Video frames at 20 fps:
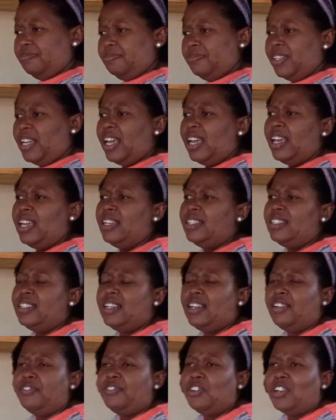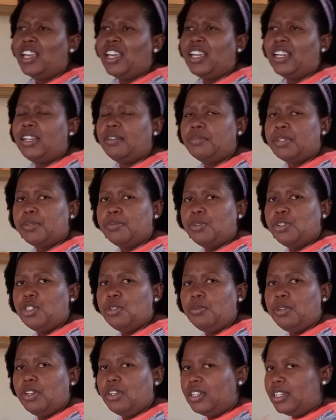Hey, did I forget I'm supposed to
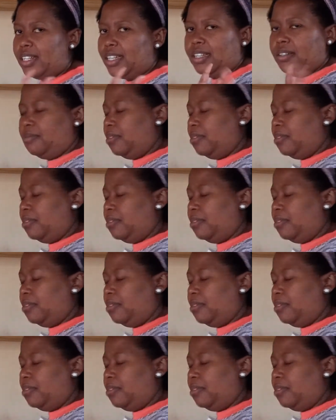be on a diet?